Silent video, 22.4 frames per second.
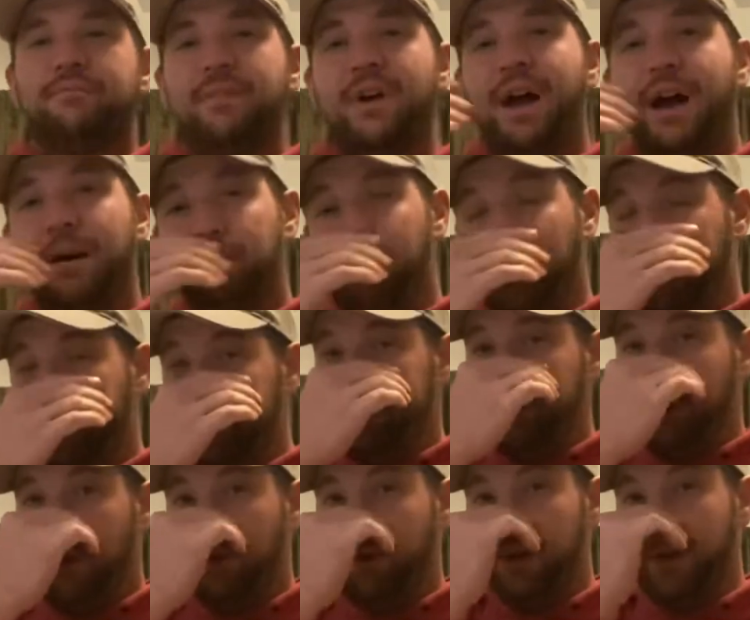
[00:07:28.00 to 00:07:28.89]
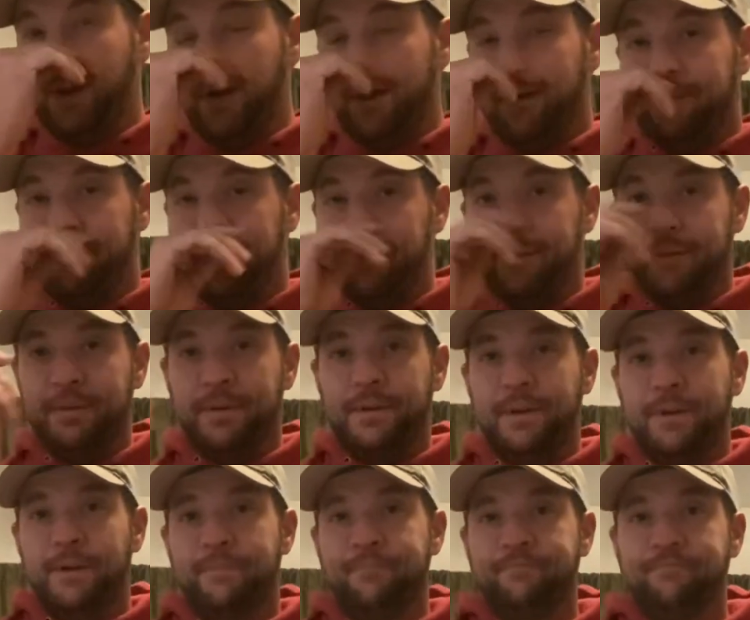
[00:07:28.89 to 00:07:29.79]
I believe it's on enough, you
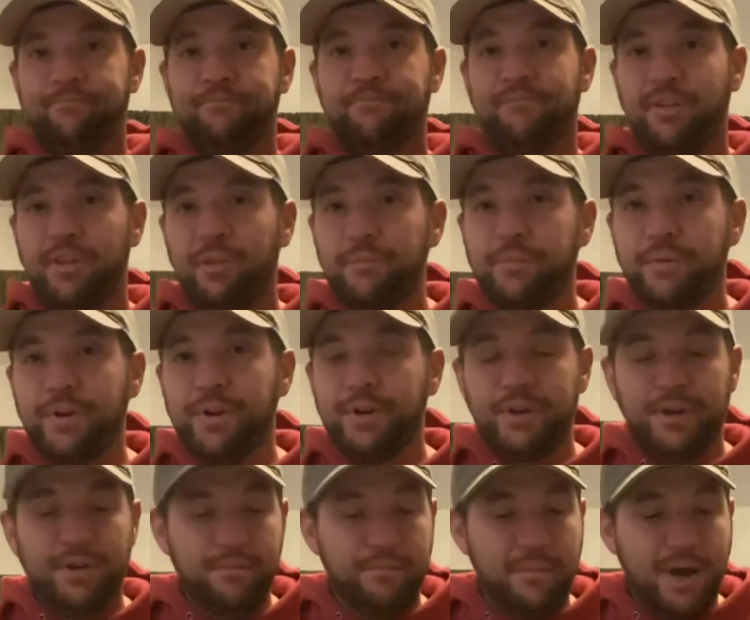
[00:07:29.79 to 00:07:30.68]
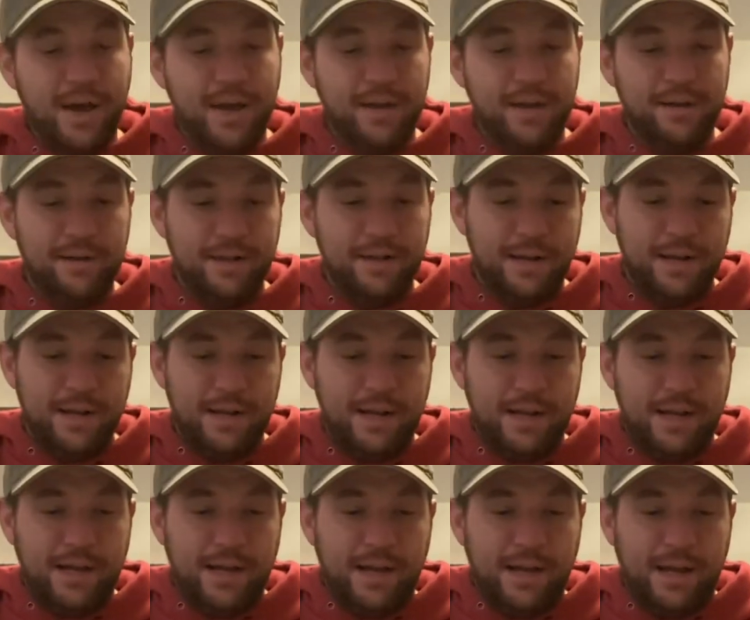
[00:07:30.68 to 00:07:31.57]
know, feeling pretty good about it.
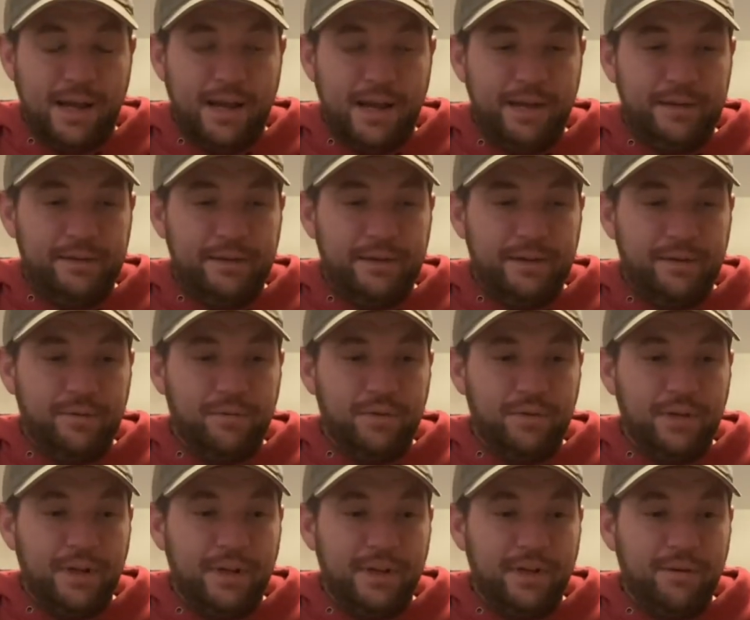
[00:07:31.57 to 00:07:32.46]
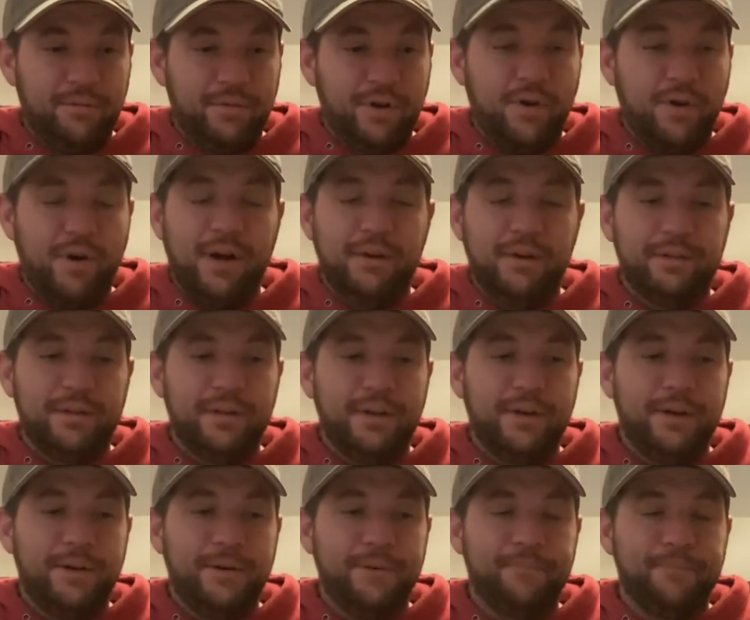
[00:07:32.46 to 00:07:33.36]
And we'll let him go out
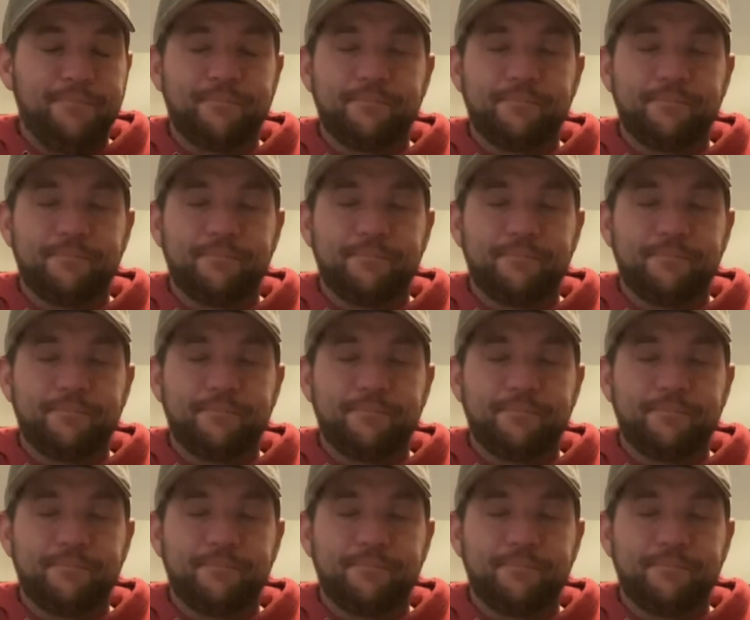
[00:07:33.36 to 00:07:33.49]
there and